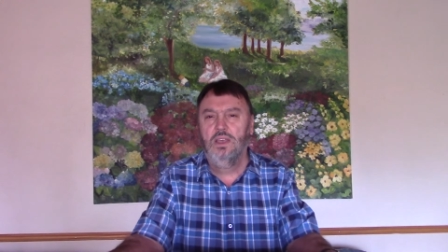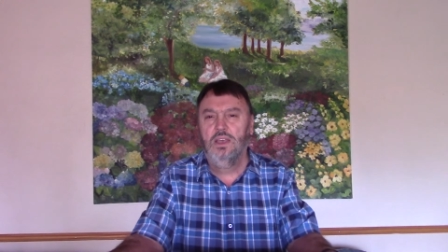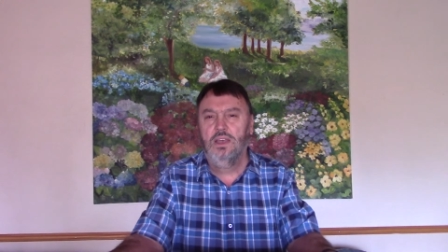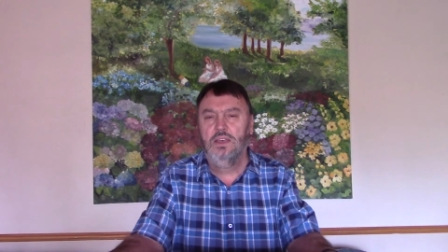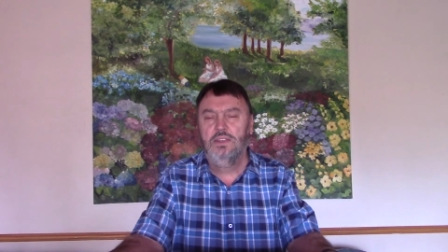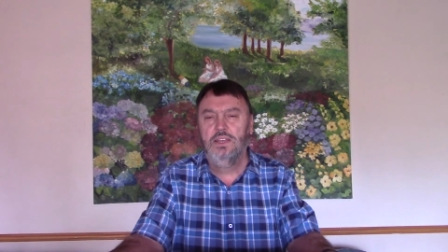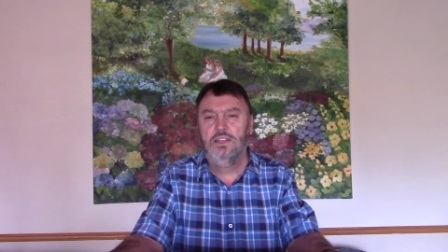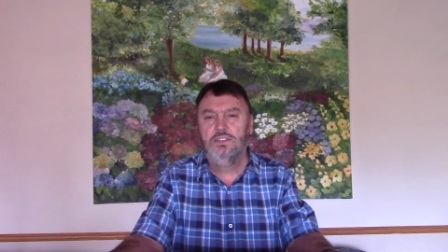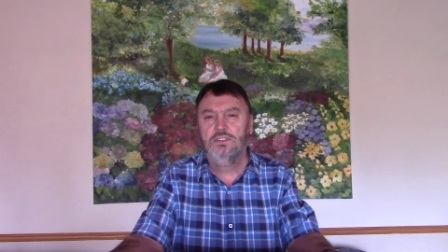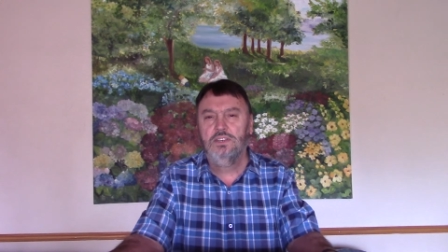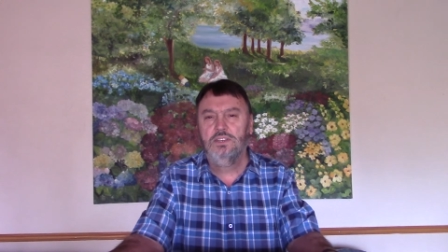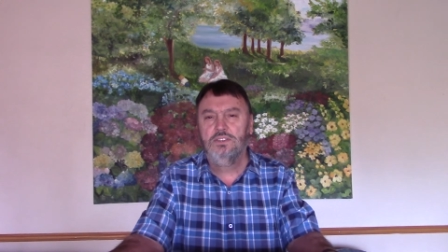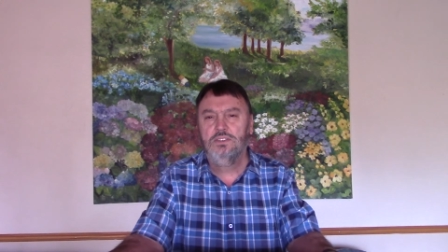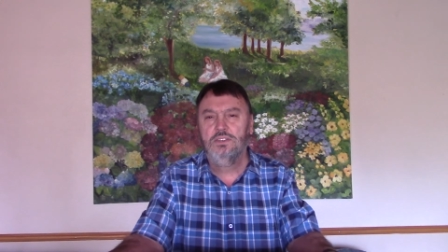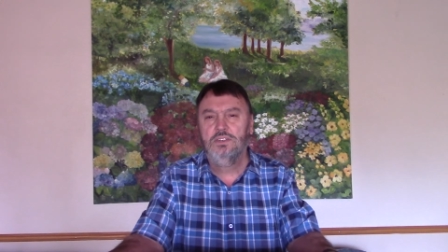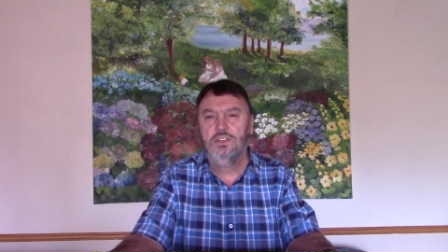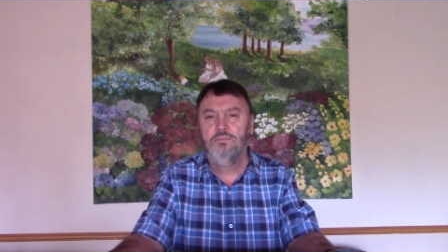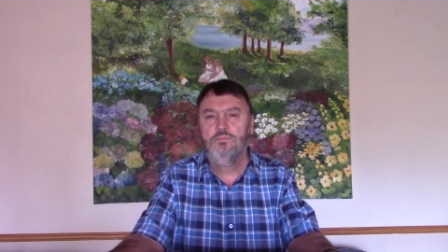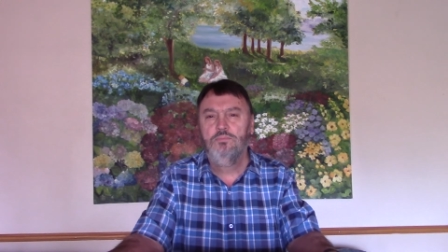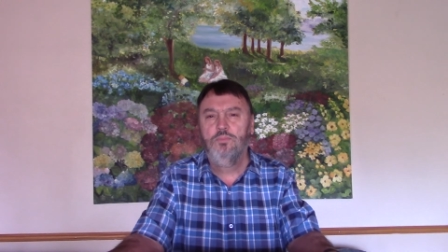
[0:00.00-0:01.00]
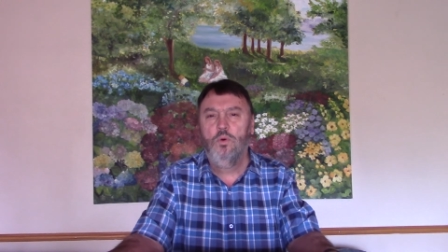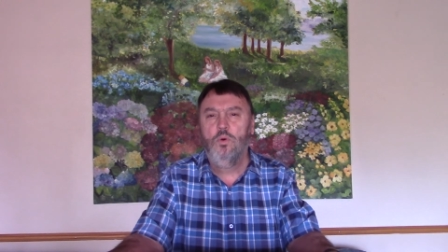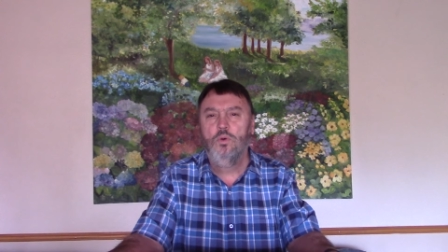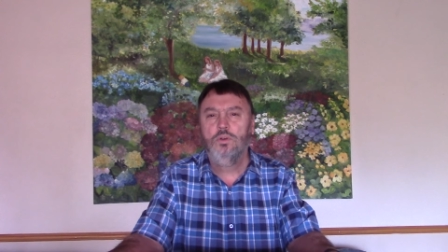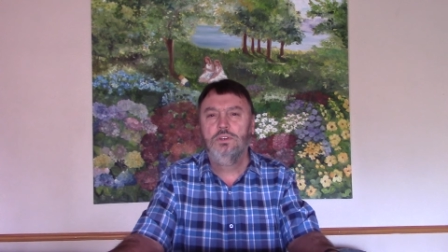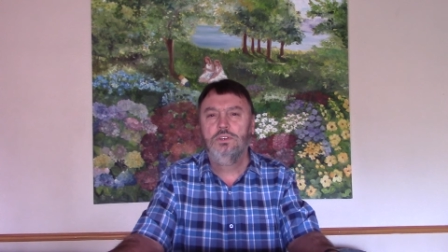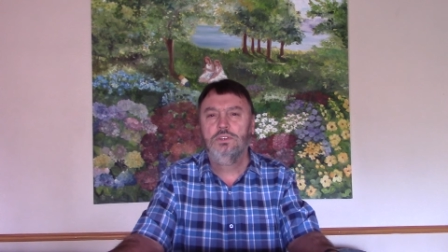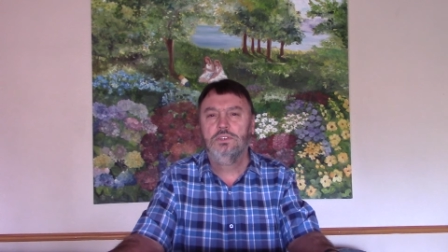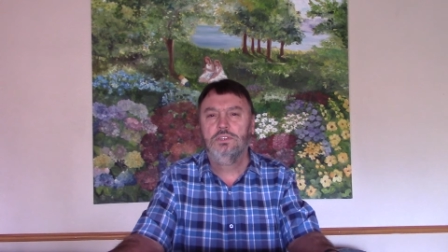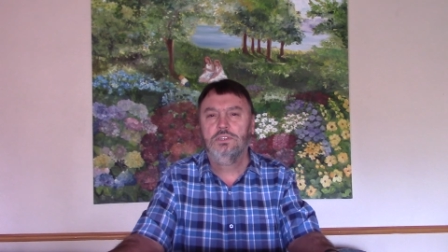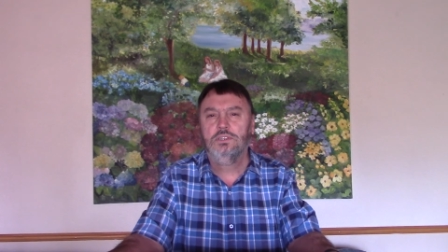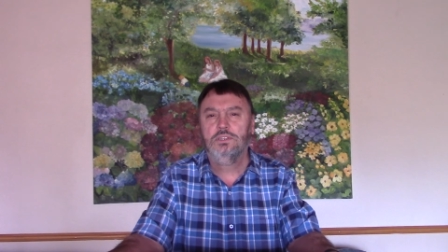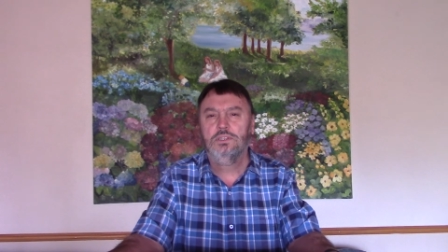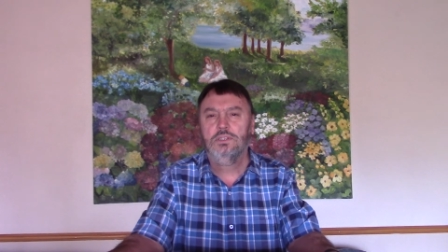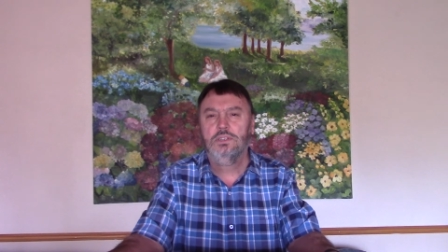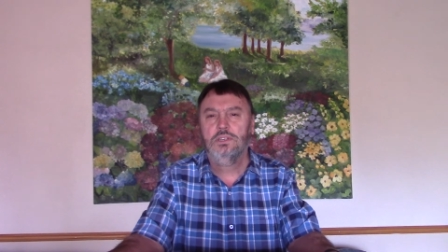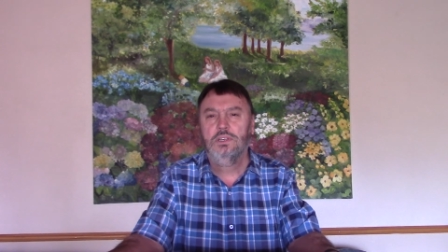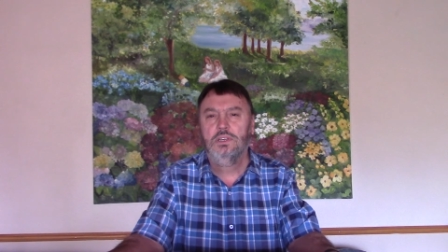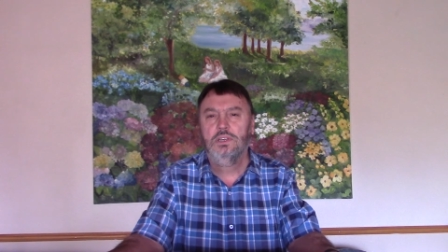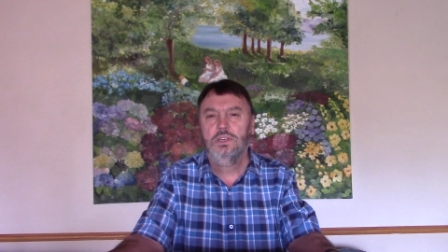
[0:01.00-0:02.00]
And that's such an important
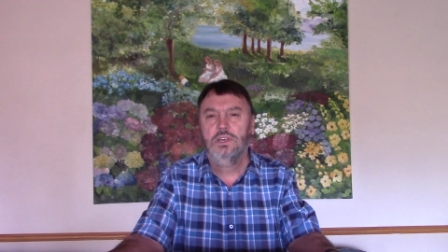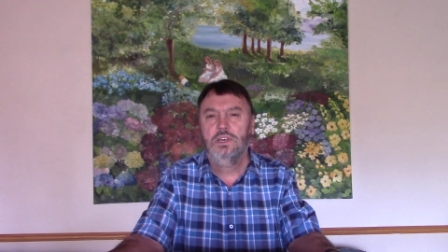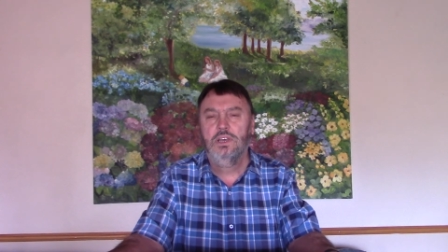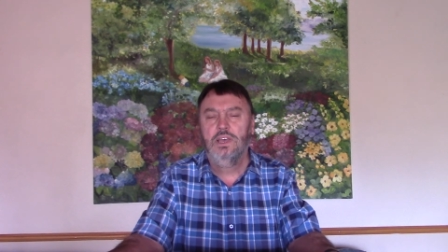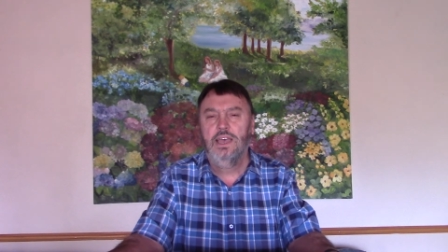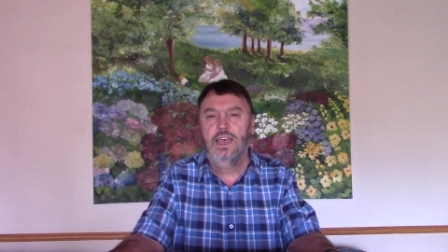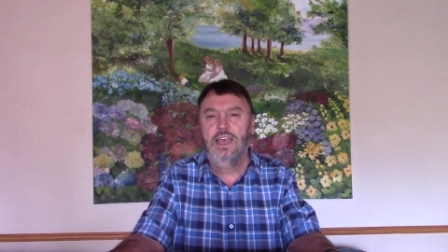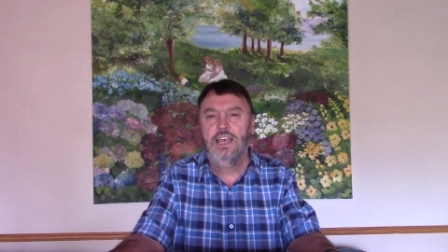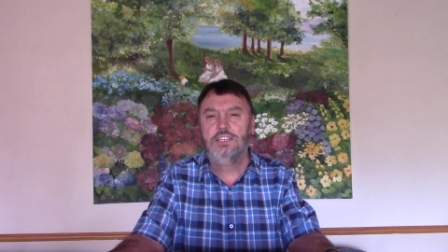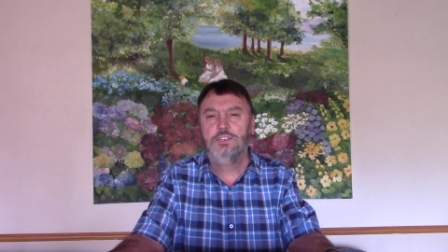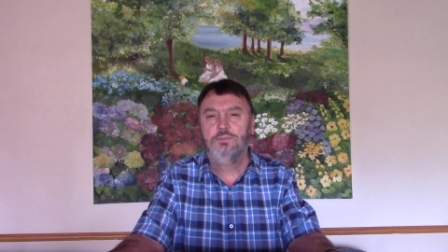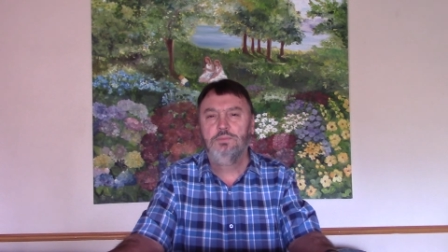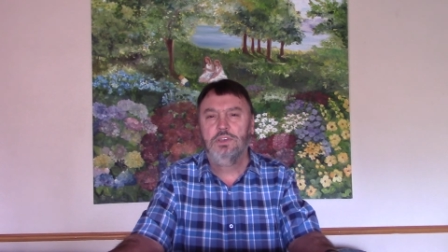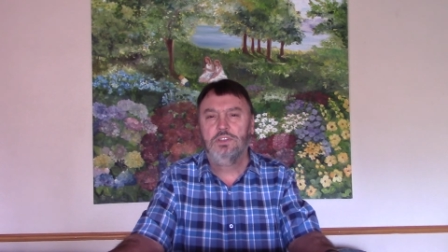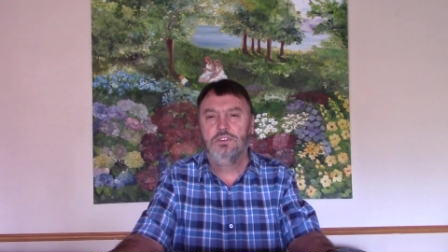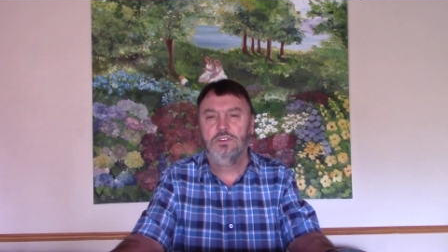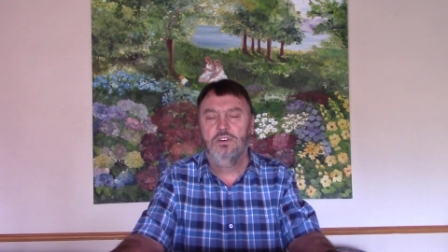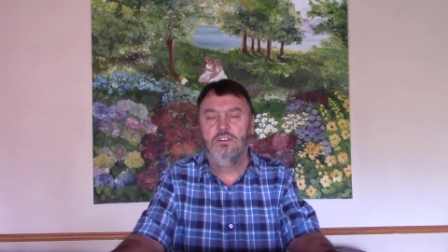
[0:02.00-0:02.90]
aspect